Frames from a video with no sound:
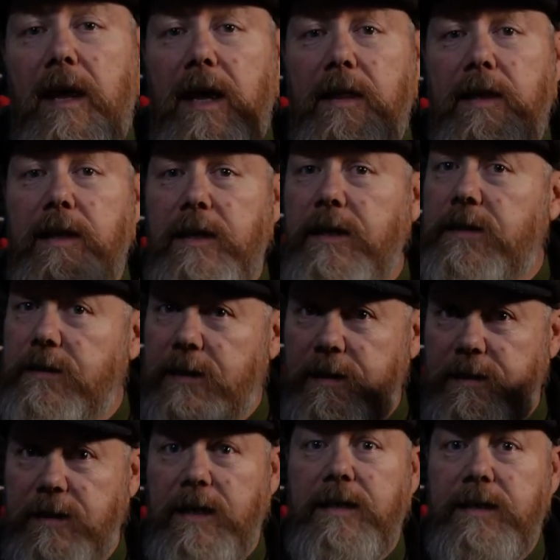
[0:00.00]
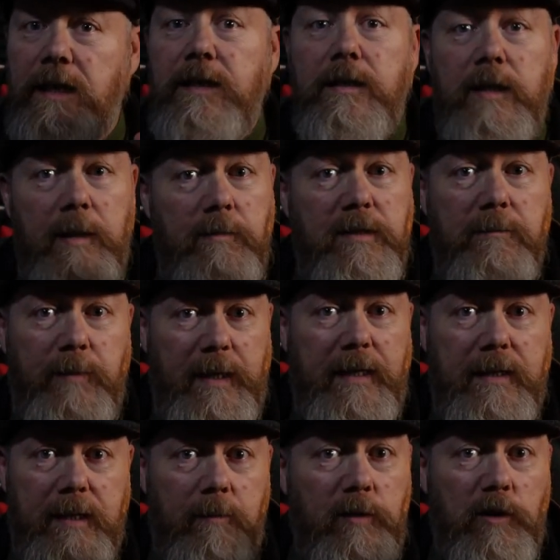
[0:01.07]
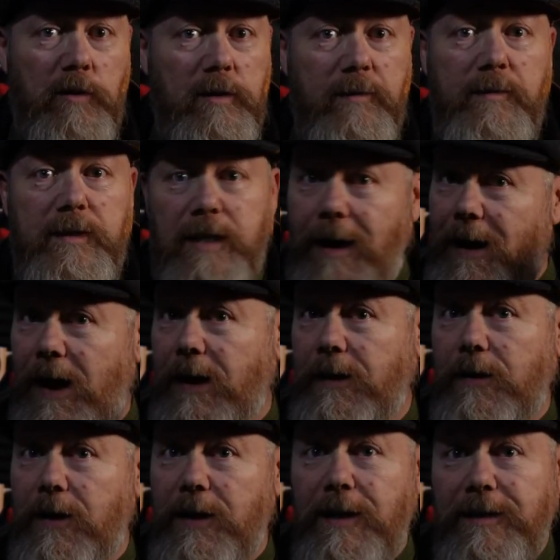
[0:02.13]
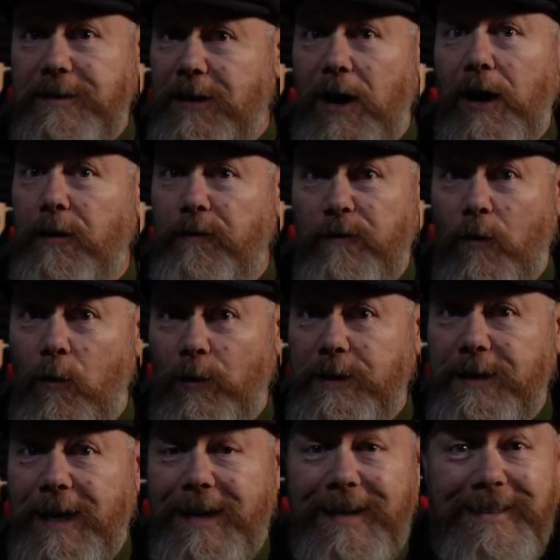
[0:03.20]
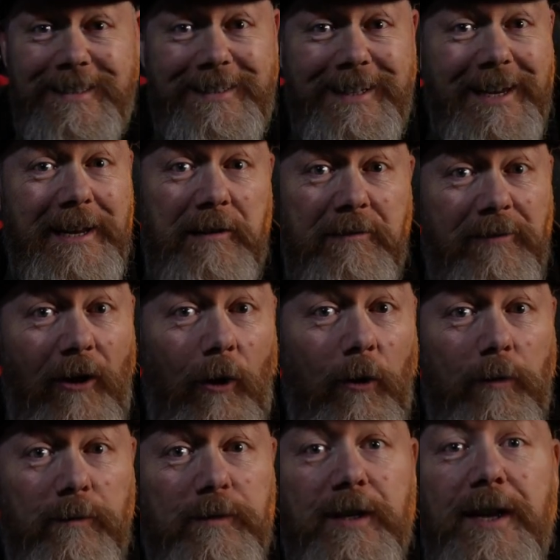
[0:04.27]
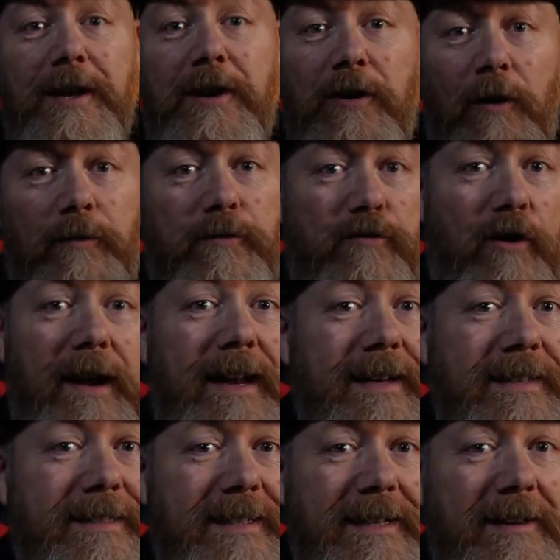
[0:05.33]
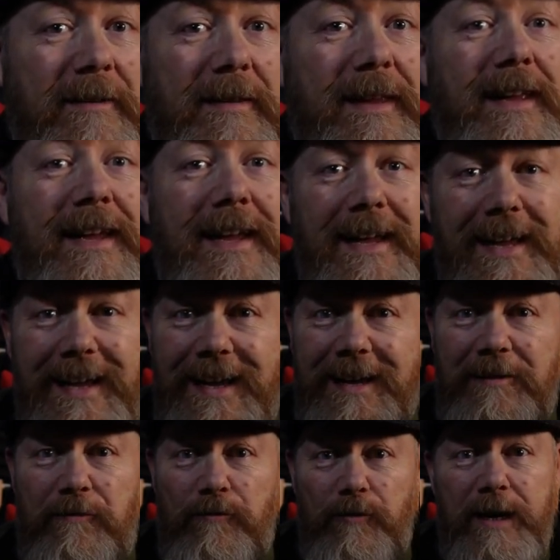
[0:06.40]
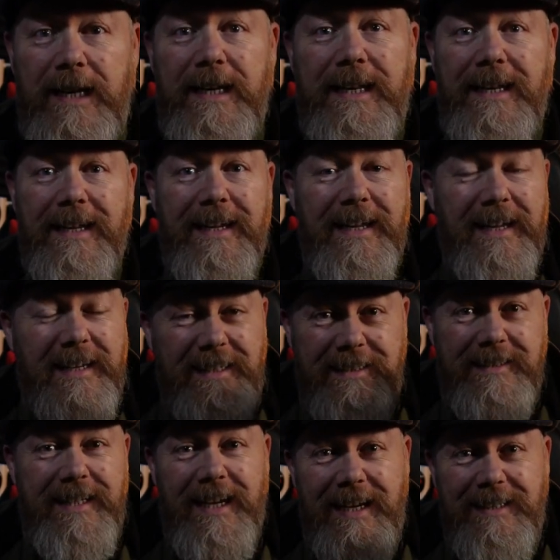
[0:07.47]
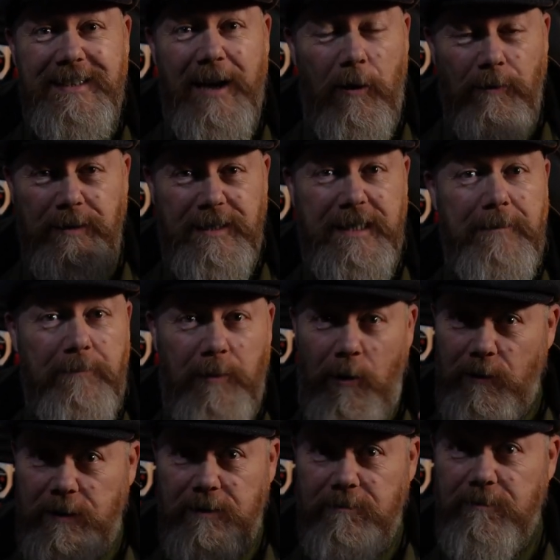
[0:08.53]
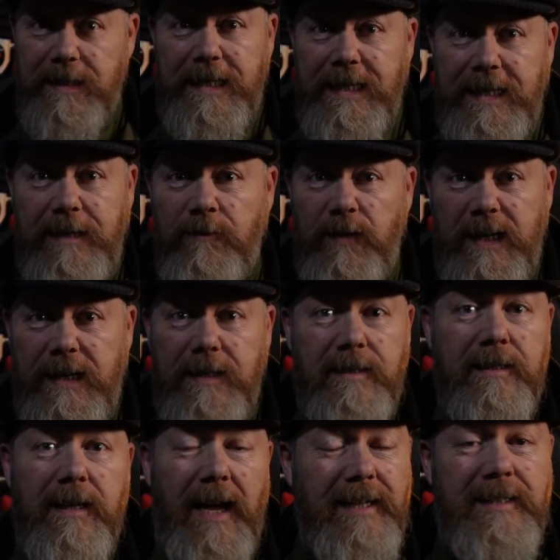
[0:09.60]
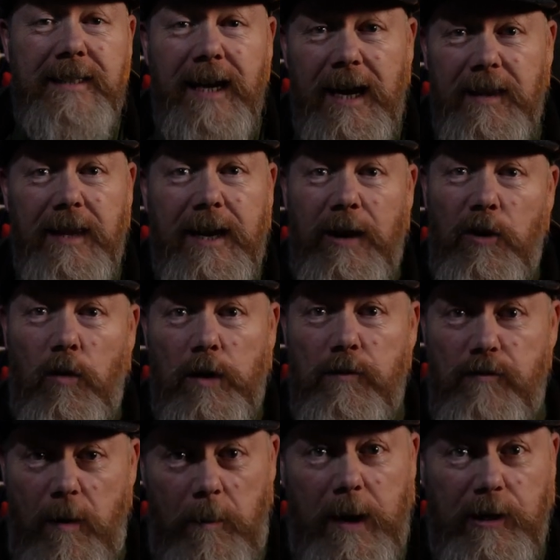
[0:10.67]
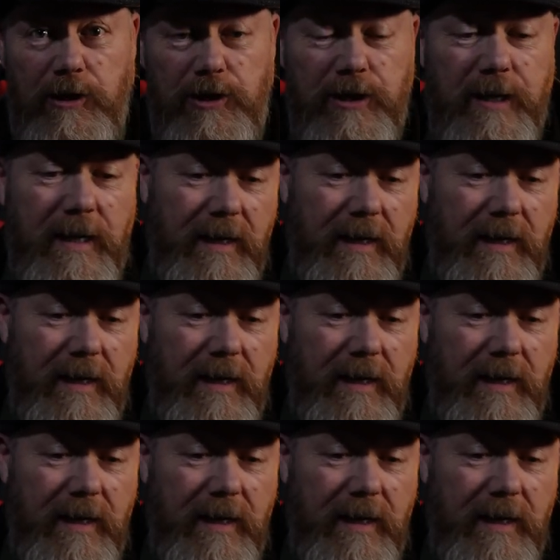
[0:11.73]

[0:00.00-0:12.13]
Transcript: there, there, there, does seem to be some sort of dark, dark forces involved of trying to uh, really dig down deep on EVs and say they're a load of rubbish.